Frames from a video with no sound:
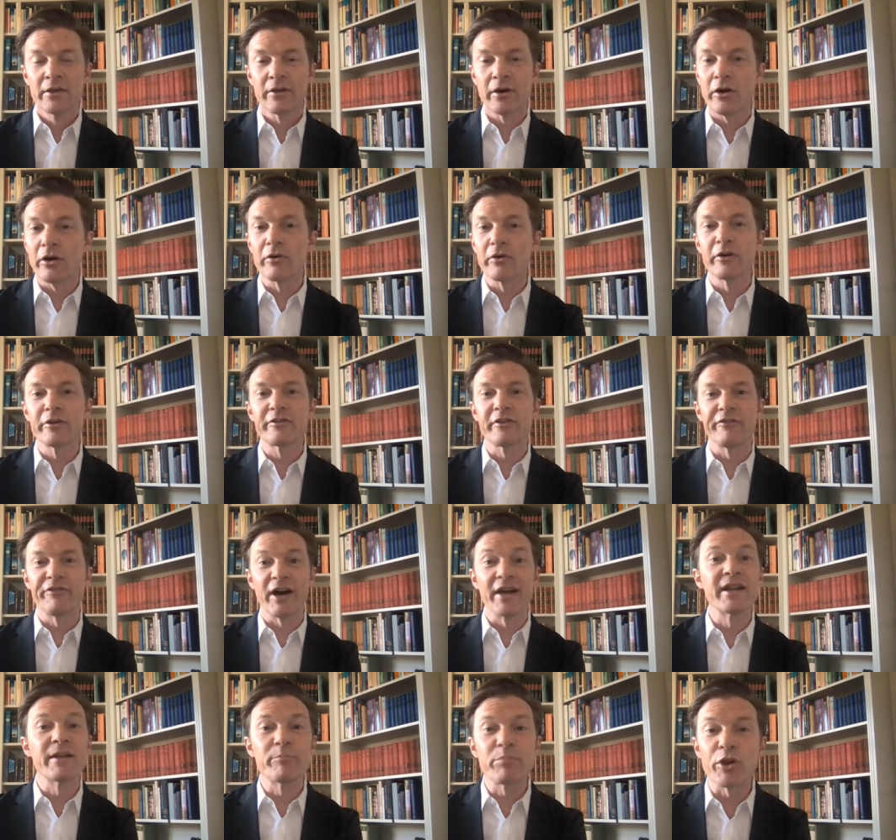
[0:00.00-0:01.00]
The horrors of
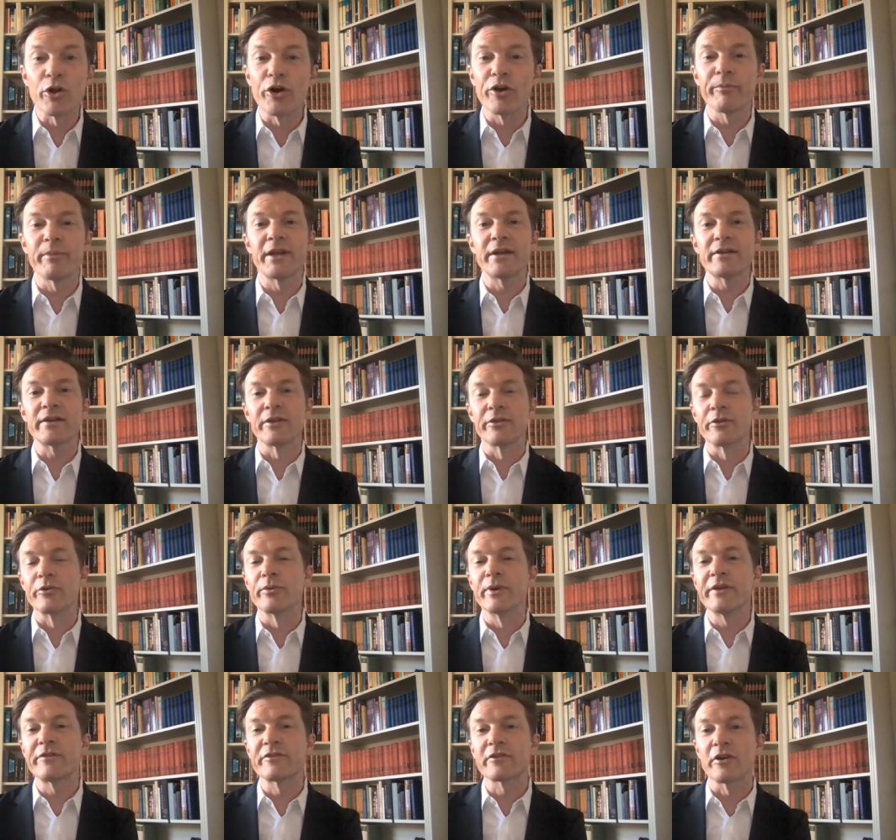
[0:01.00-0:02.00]
unemployment and the
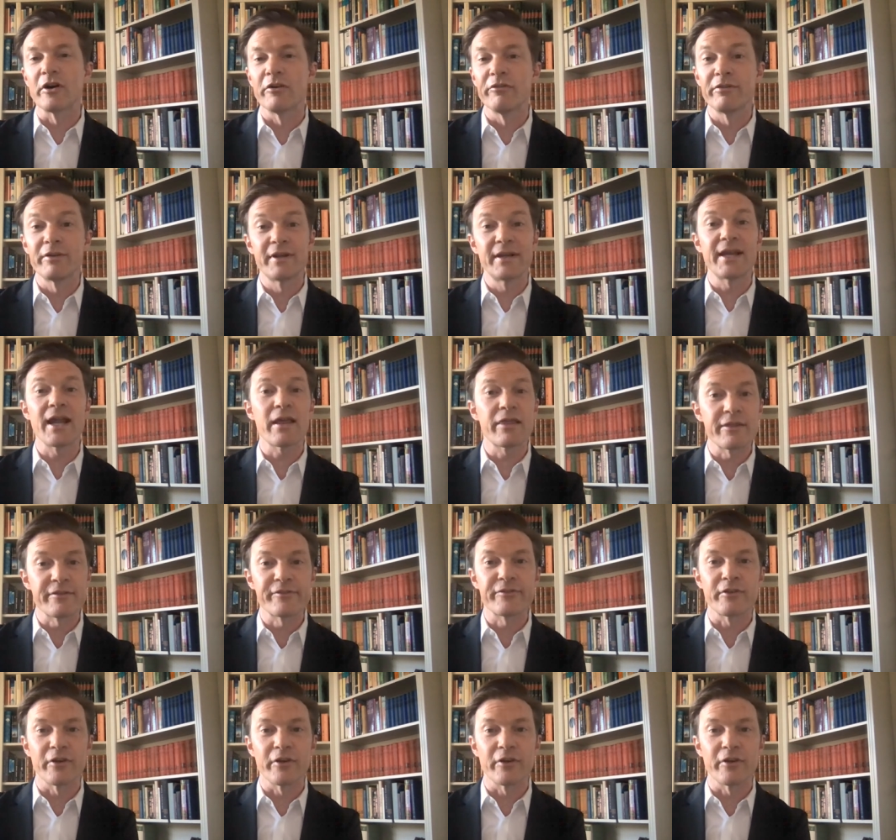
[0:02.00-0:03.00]
risk of
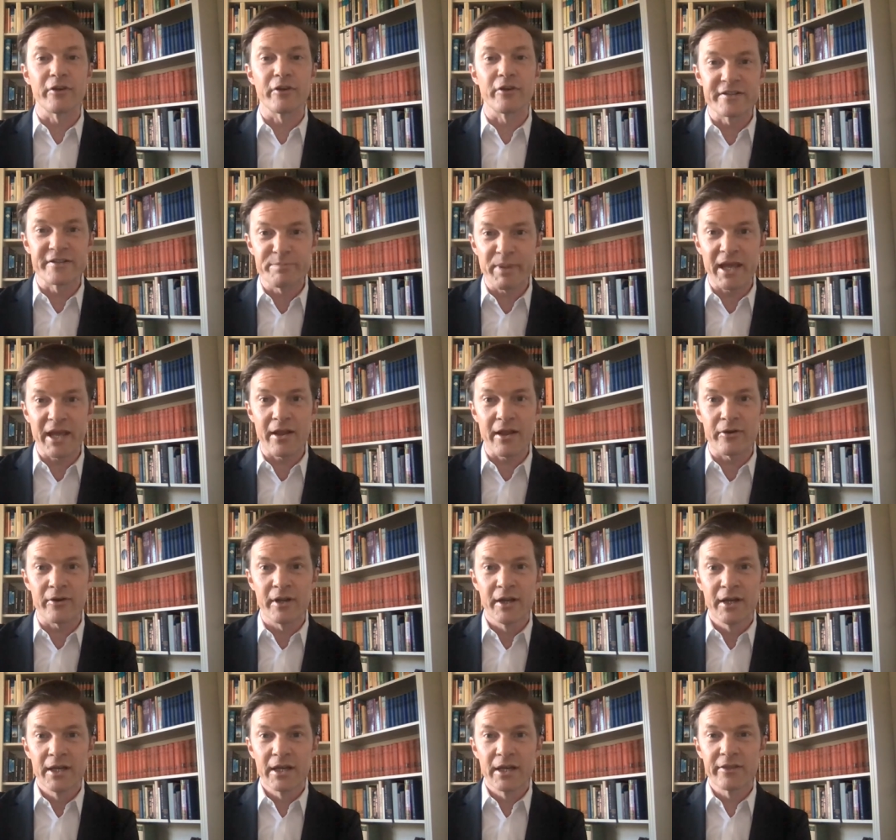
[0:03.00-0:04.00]
deaths of despair